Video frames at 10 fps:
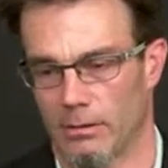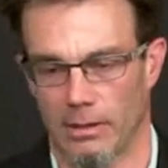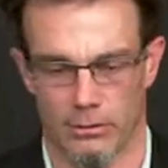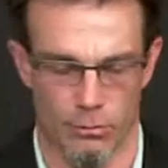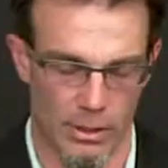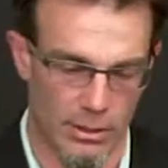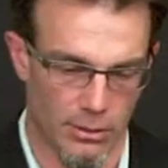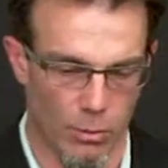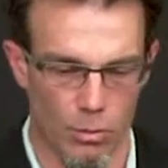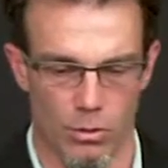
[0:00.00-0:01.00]
that created
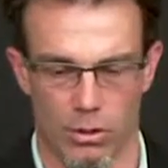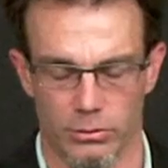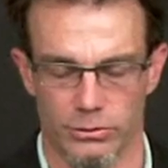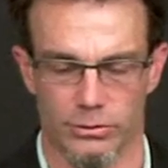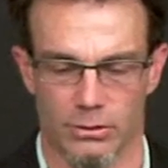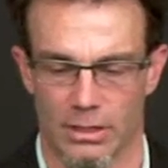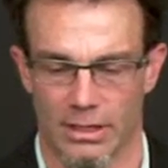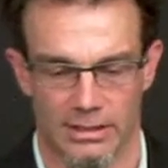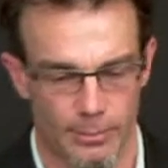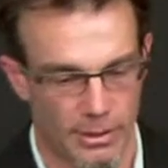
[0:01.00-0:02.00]
a whole culture
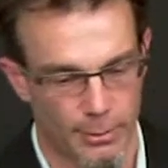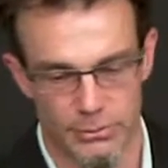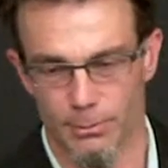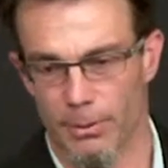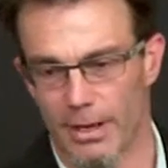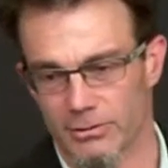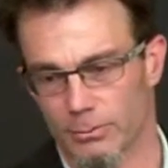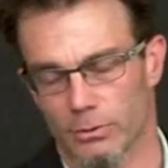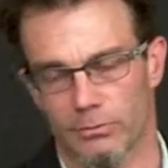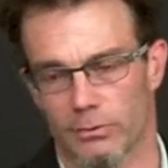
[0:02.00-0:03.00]
that made it almost
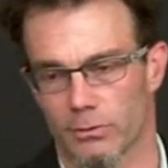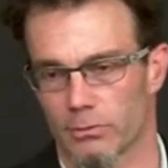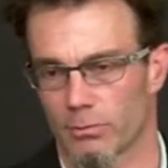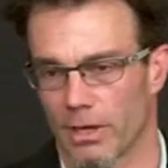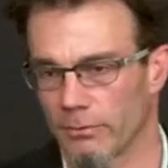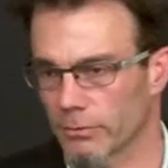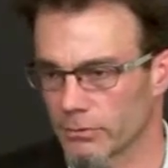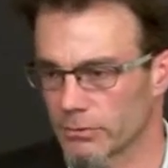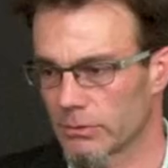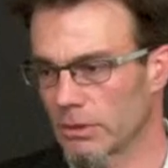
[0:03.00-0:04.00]
impossible for those
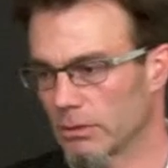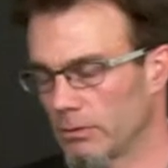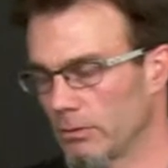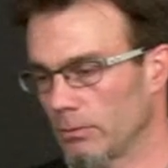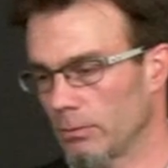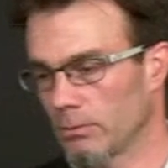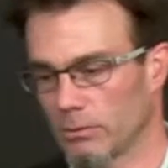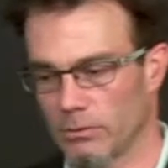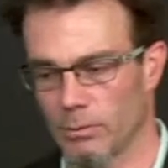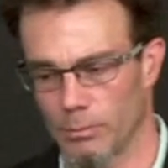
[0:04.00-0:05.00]
rivals to,
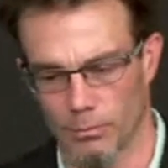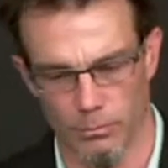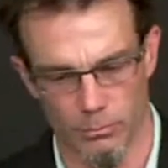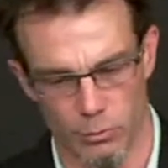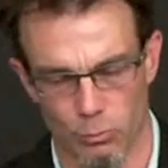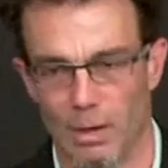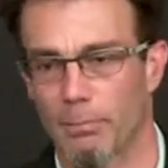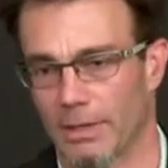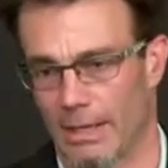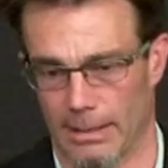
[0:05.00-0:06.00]
to, to
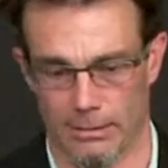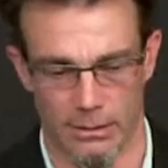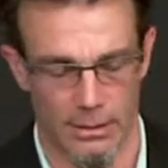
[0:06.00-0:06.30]
replicate.